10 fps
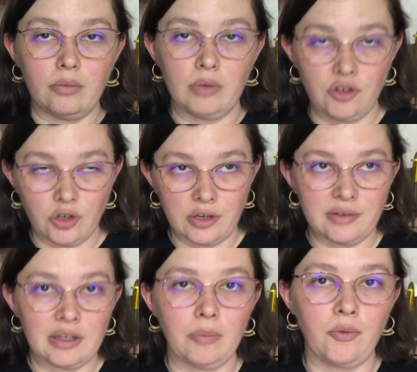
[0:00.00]
we took a
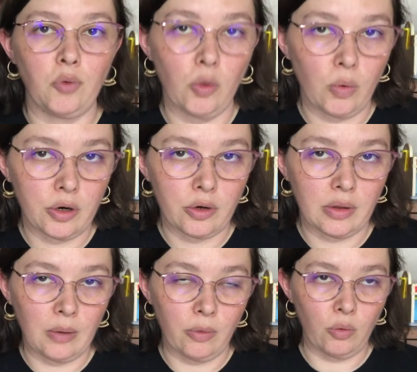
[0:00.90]
step forward
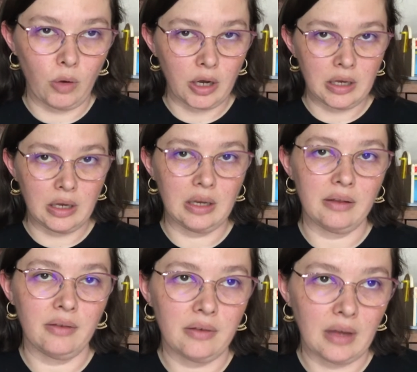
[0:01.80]
like we were walking
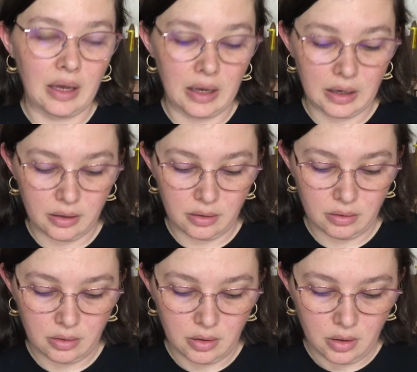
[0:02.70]
inside
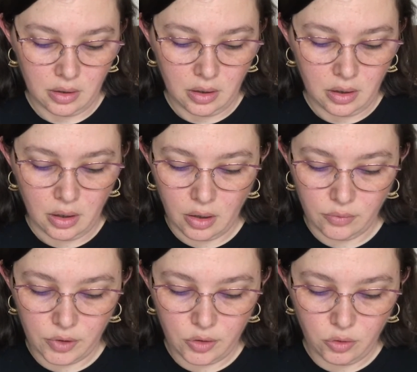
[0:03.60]
a
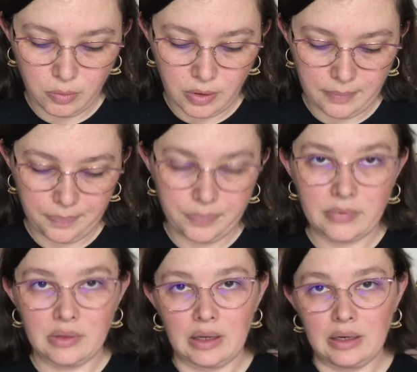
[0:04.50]
room,
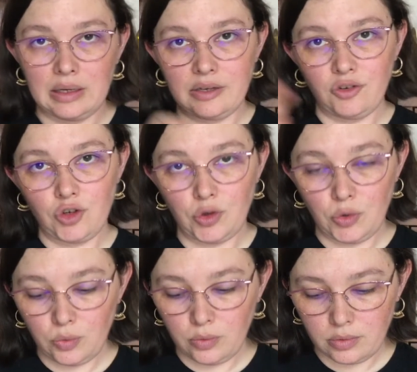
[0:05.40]
then
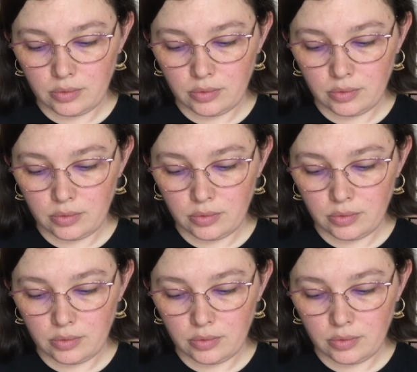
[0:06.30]
into,